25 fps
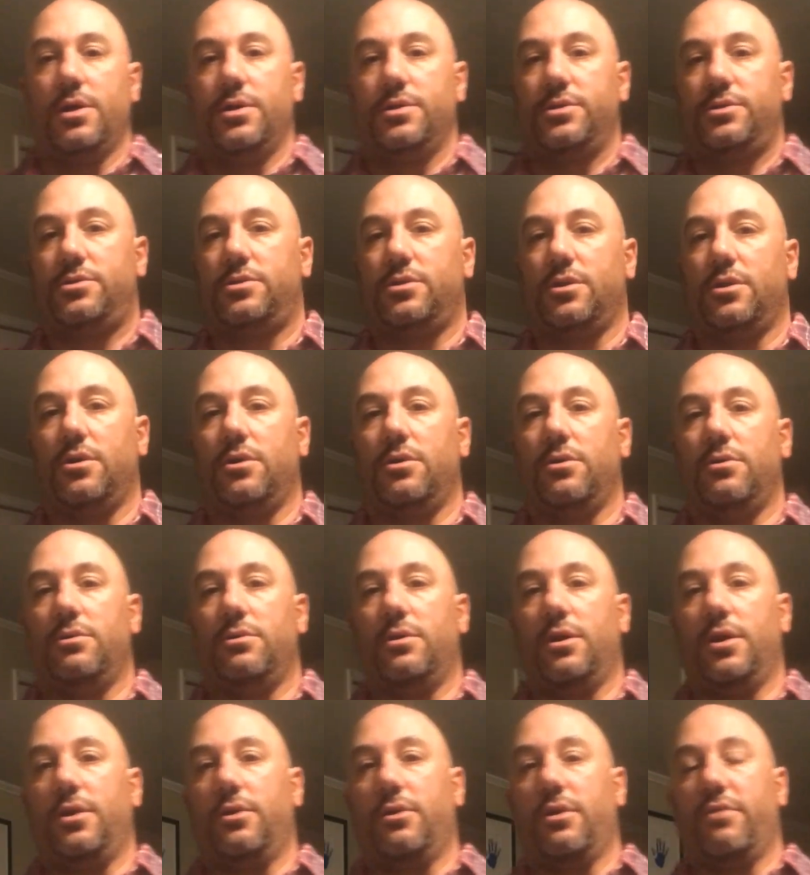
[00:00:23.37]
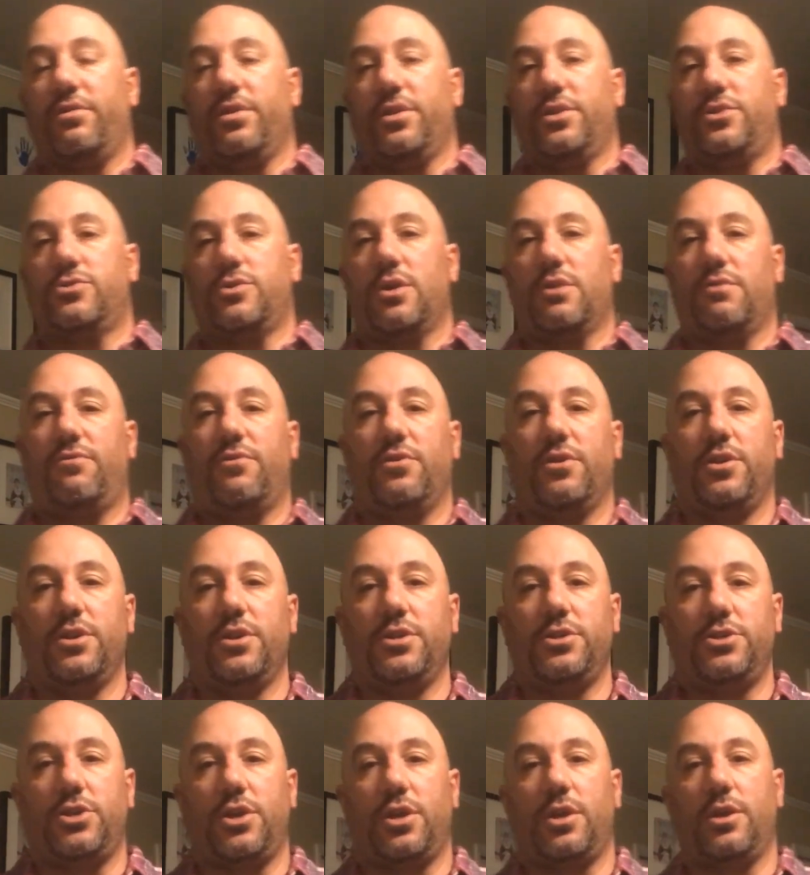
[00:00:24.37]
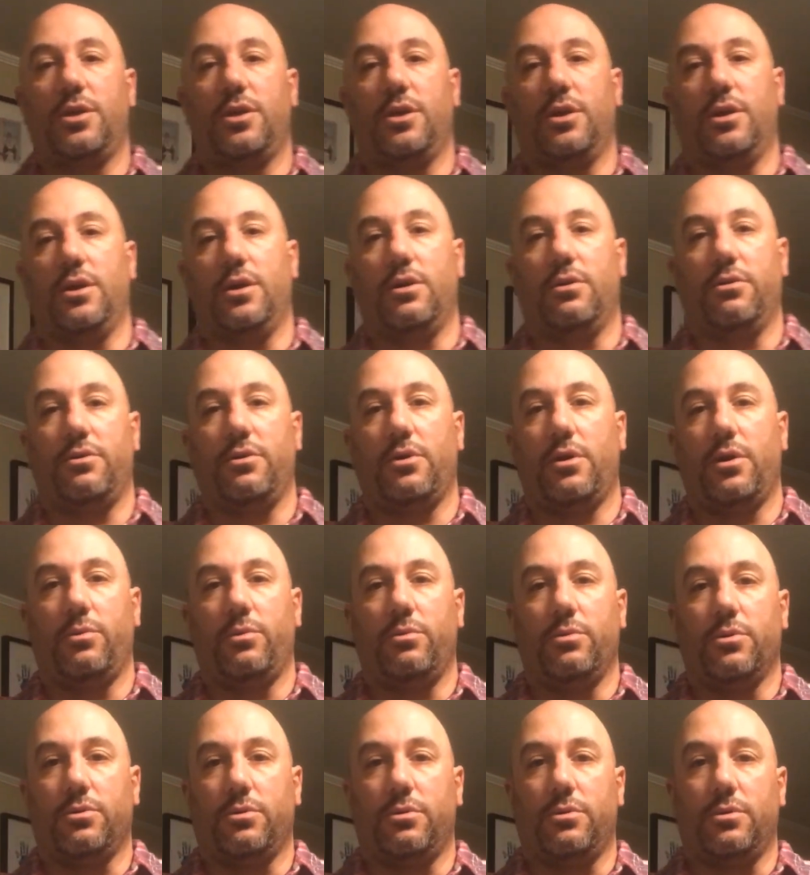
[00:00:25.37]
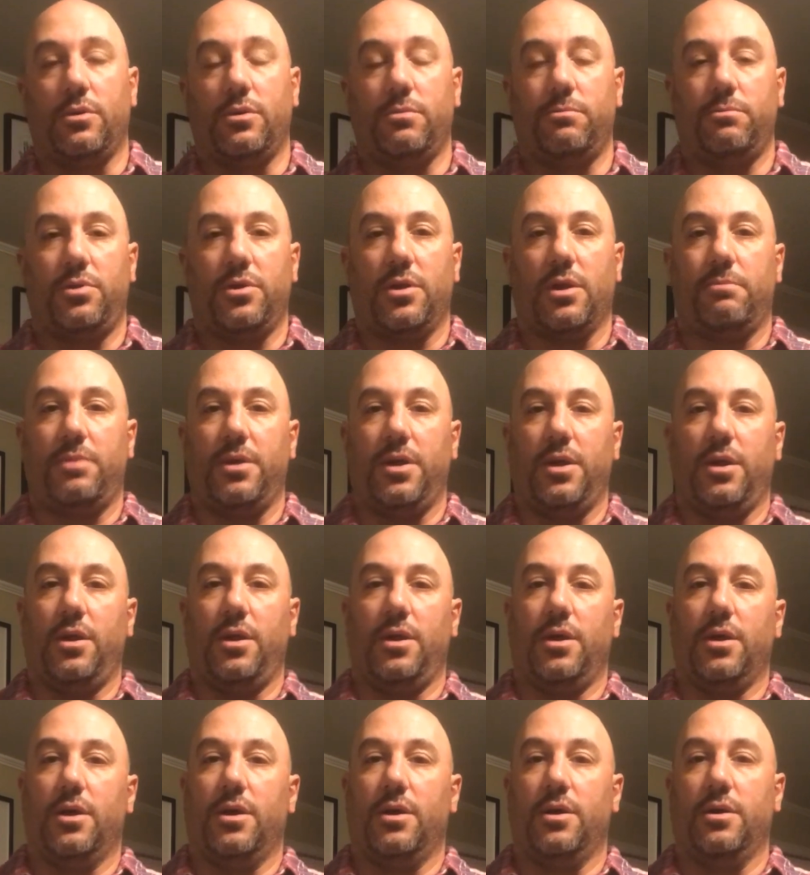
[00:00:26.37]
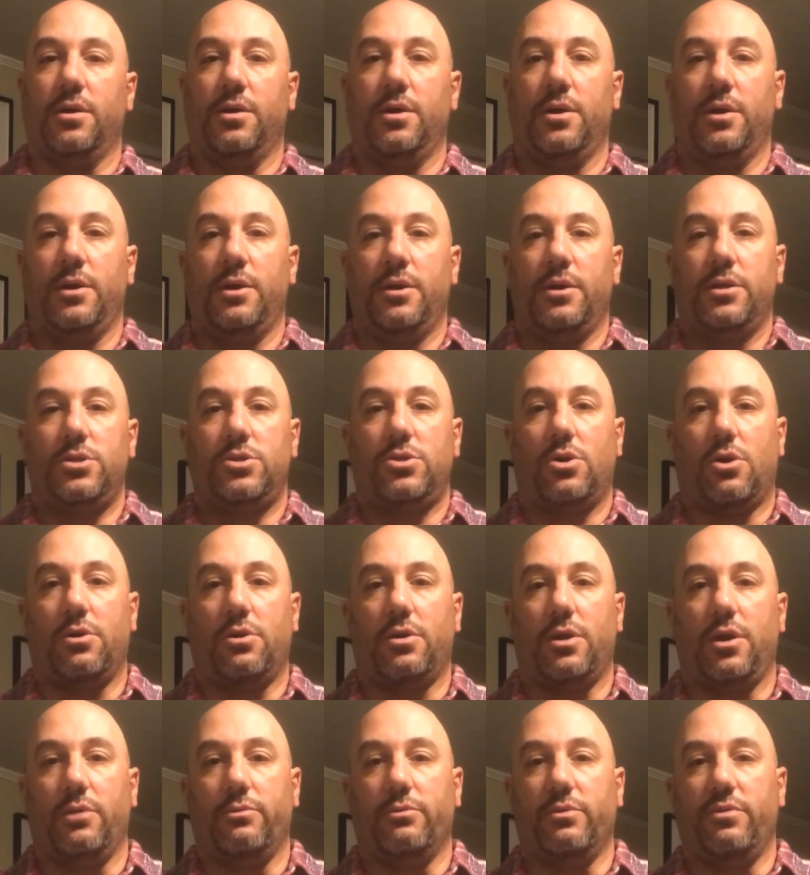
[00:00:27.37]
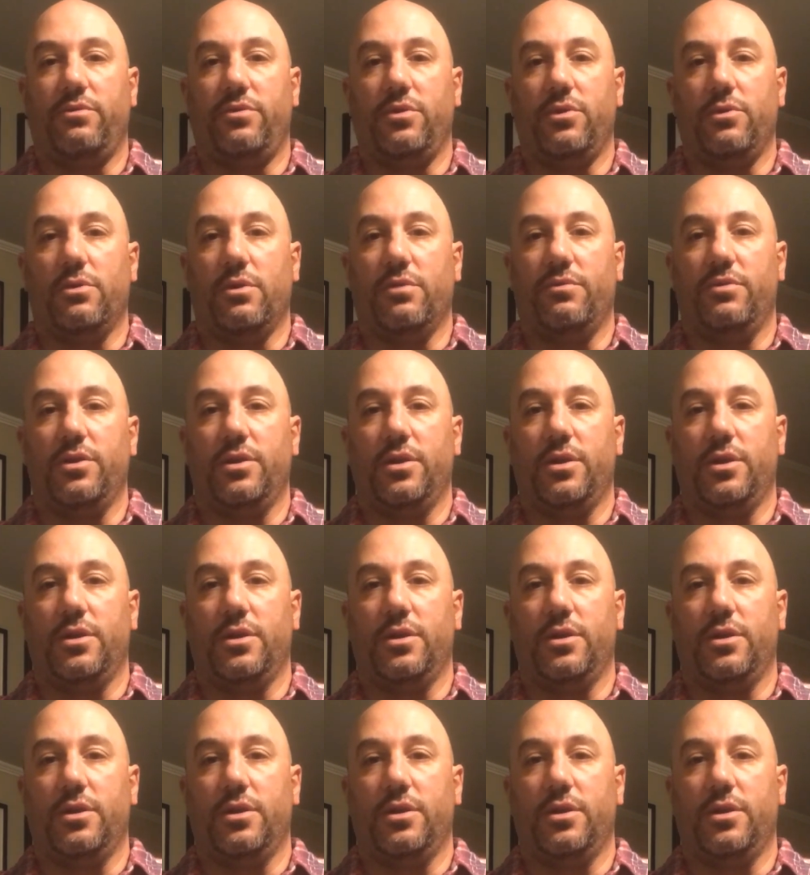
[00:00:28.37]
so I don't have any trail footage, although I will put up a talking review of it.